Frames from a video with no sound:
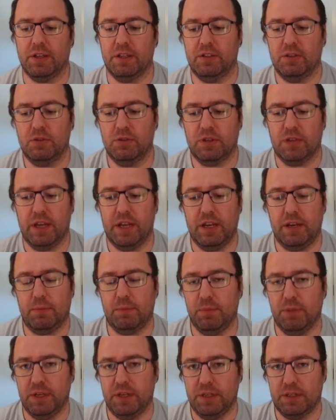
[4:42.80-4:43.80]
It took 8
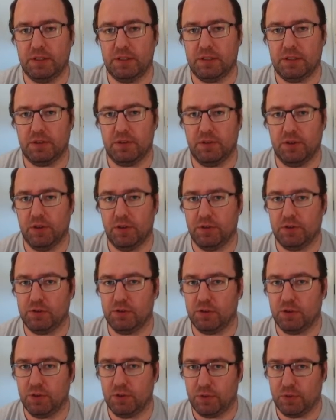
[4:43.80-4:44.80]
minutes, the other
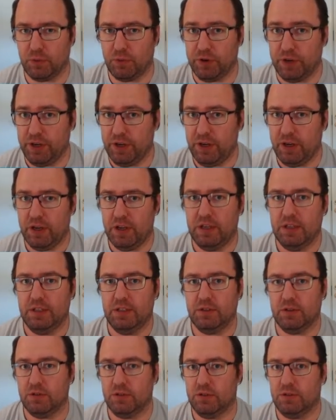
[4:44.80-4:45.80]
took 3.
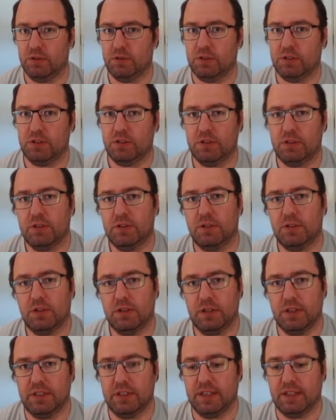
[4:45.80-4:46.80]
So it
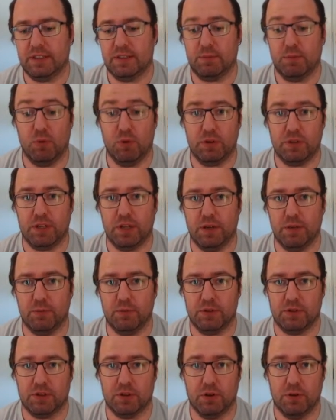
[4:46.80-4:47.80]
takes more time
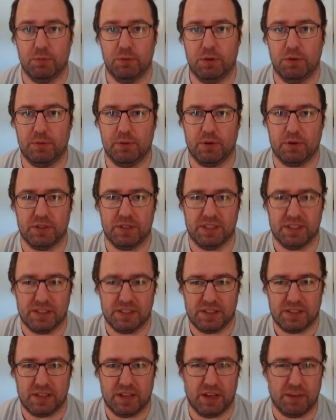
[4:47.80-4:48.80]
with Scopio
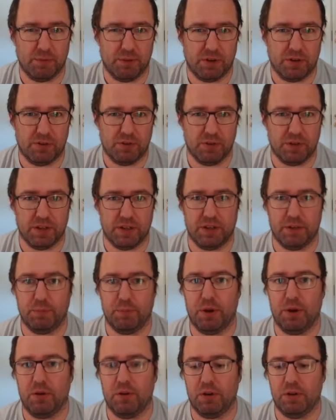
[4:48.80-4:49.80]
because I'm not doing it in
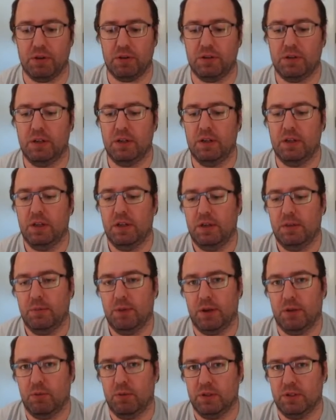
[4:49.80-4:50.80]
parallel,
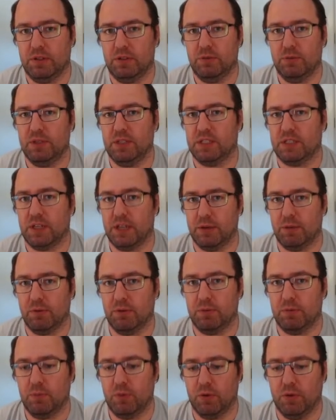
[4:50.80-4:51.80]
but I want it to be
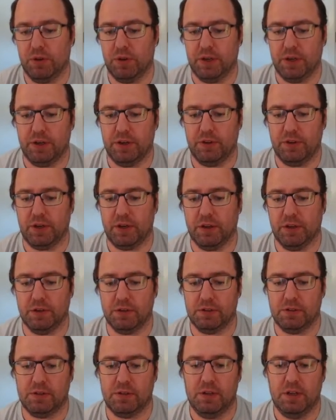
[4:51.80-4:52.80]
stable more than anything
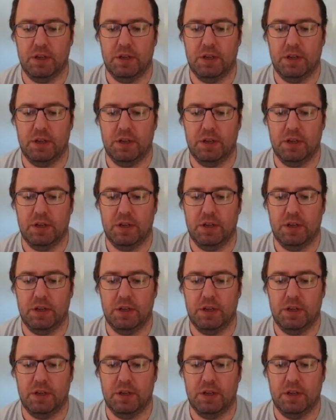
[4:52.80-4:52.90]
else.